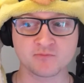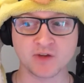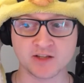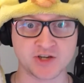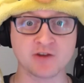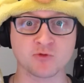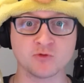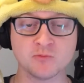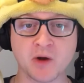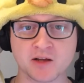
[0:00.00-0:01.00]
in general,
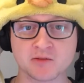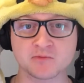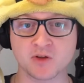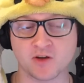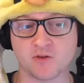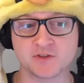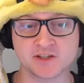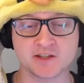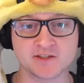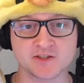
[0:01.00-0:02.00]
but
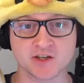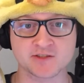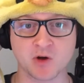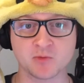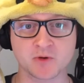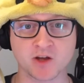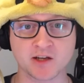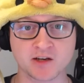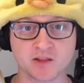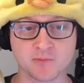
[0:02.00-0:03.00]
obviously this is just Melbourne
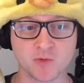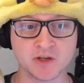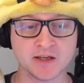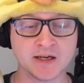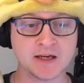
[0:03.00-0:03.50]
related at the moment.